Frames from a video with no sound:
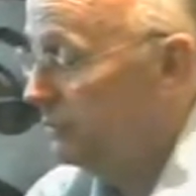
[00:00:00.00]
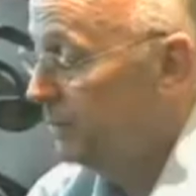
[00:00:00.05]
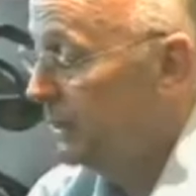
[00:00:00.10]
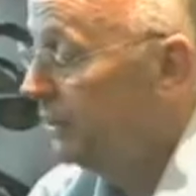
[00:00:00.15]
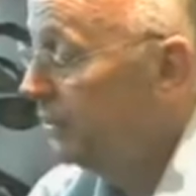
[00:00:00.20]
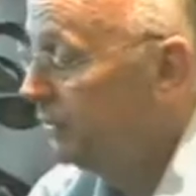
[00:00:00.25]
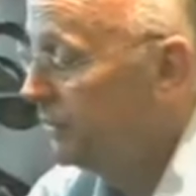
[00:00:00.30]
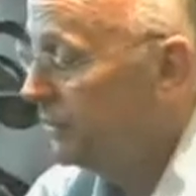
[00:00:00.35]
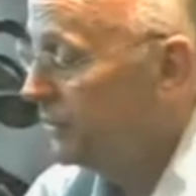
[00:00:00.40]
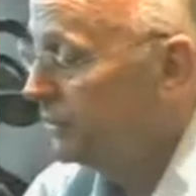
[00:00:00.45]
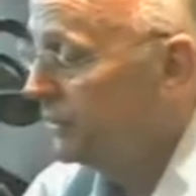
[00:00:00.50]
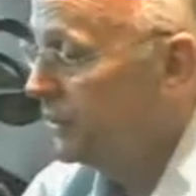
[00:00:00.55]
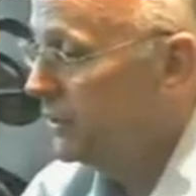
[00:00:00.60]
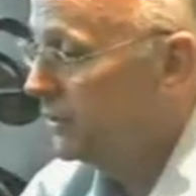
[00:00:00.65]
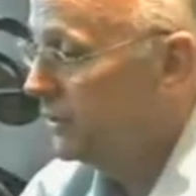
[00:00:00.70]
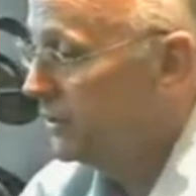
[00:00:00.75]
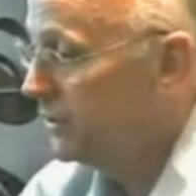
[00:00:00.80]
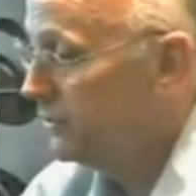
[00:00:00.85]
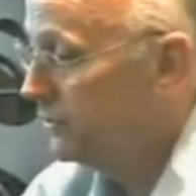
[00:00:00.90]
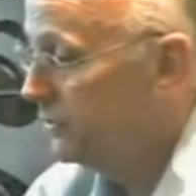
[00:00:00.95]
benefit
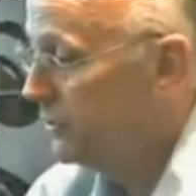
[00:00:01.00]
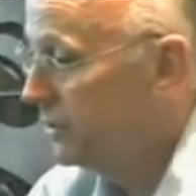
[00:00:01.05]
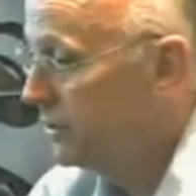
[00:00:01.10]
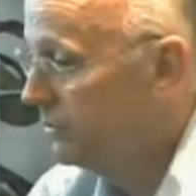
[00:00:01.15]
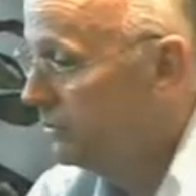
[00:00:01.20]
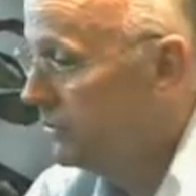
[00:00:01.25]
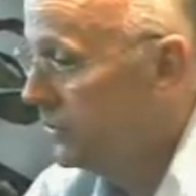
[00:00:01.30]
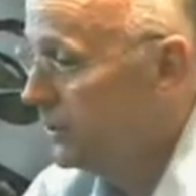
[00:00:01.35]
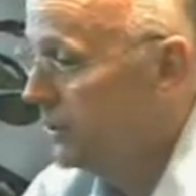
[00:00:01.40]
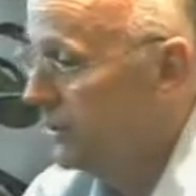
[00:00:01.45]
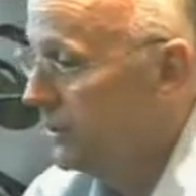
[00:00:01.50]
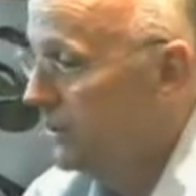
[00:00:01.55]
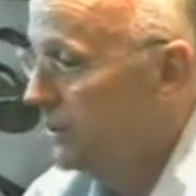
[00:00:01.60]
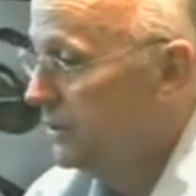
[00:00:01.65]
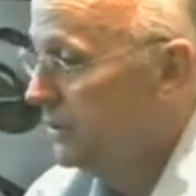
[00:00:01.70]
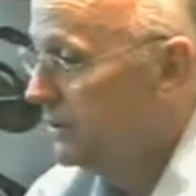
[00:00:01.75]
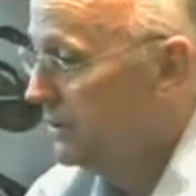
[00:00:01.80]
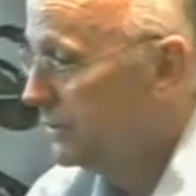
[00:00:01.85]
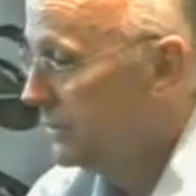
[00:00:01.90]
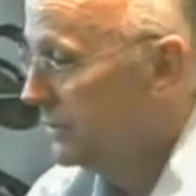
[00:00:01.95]
greatly from
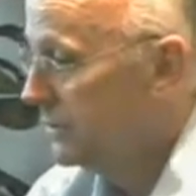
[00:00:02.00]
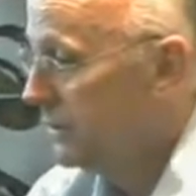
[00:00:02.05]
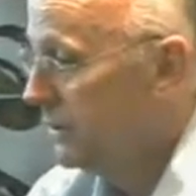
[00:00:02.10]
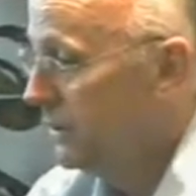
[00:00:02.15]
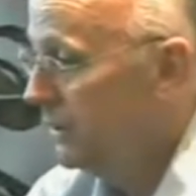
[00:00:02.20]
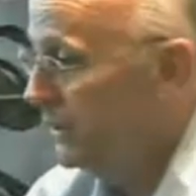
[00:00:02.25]
different